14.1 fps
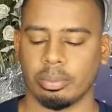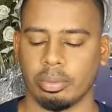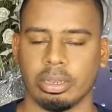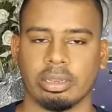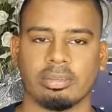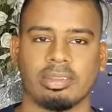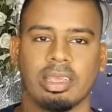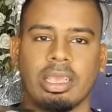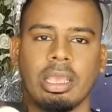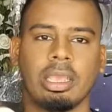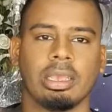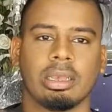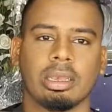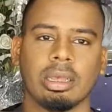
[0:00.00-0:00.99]
So I'm
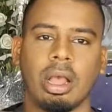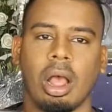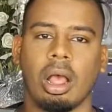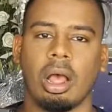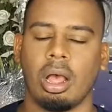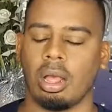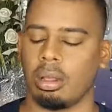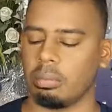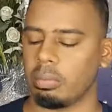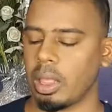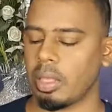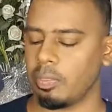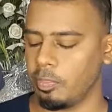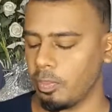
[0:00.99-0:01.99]
going to take
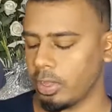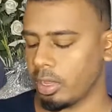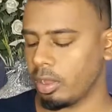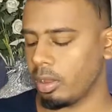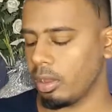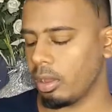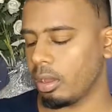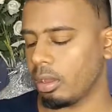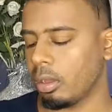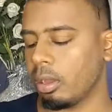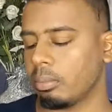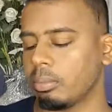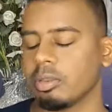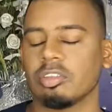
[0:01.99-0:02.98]

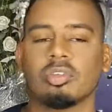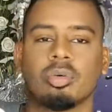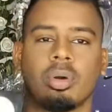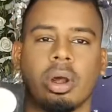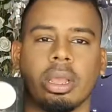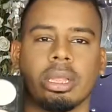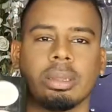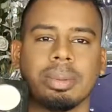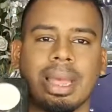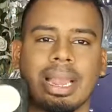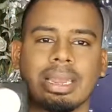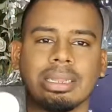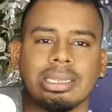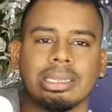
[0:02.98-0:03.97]
the Miss
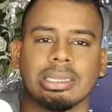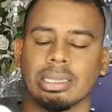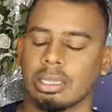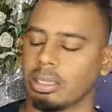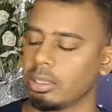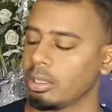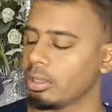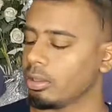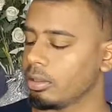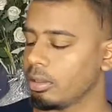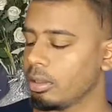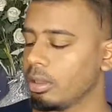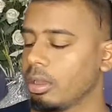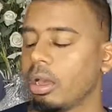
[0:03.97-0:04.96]
Royal palette.
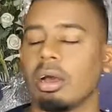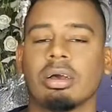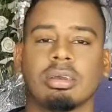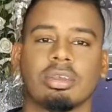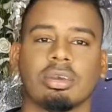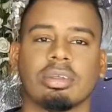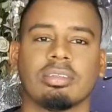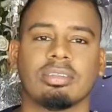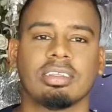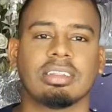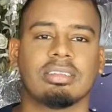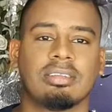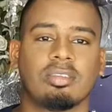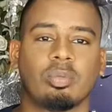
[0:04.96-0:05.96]

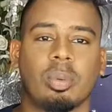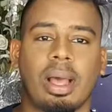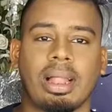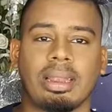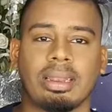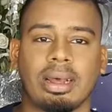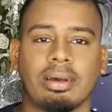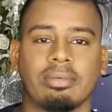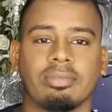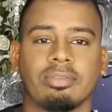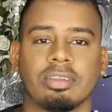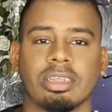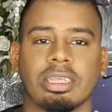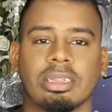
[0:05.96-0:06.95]
You can see this is
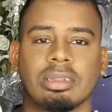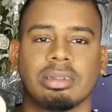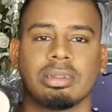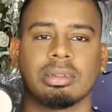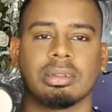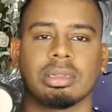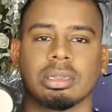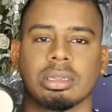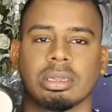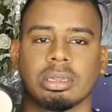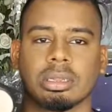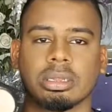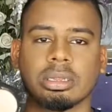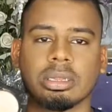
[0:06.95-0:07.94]
well loved
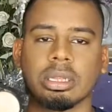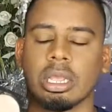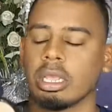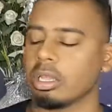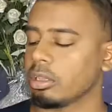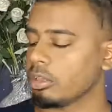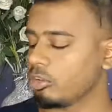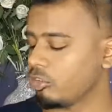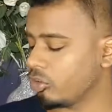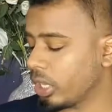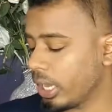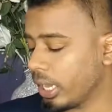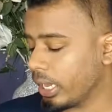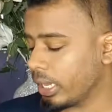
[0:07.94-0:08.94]
in
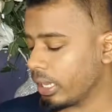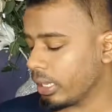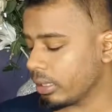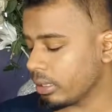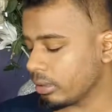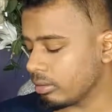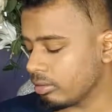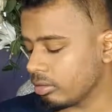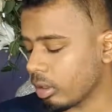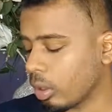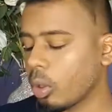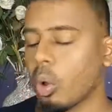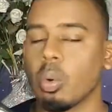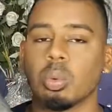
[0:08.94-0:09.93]
the
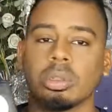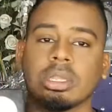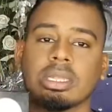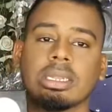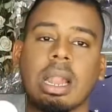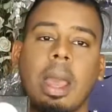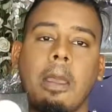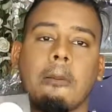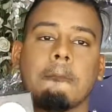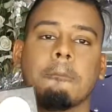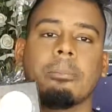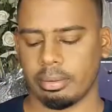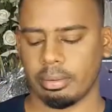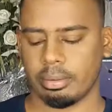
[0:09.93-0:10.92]
shades
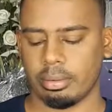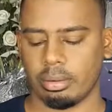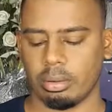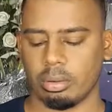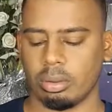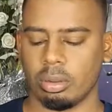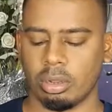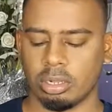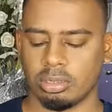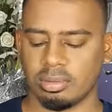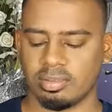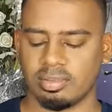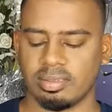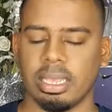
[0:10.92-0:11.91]
Golden,
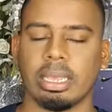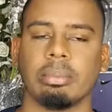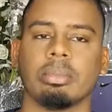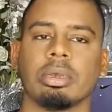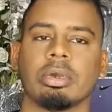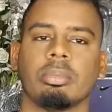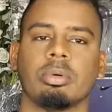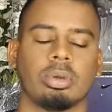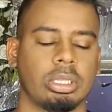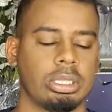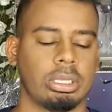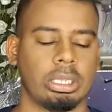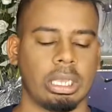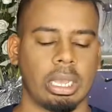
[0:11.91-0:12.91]
on the
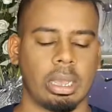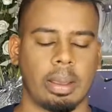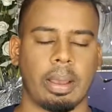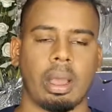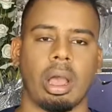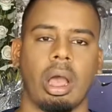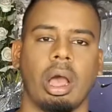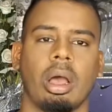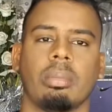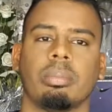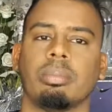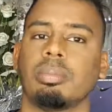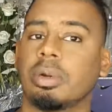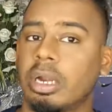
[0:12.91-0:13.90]
same Kabuki
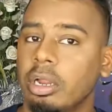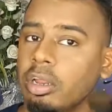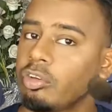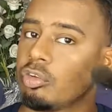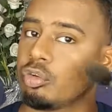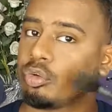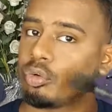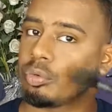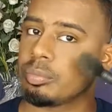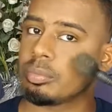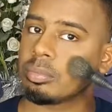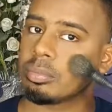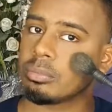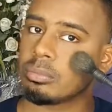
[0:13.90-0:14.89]
brush.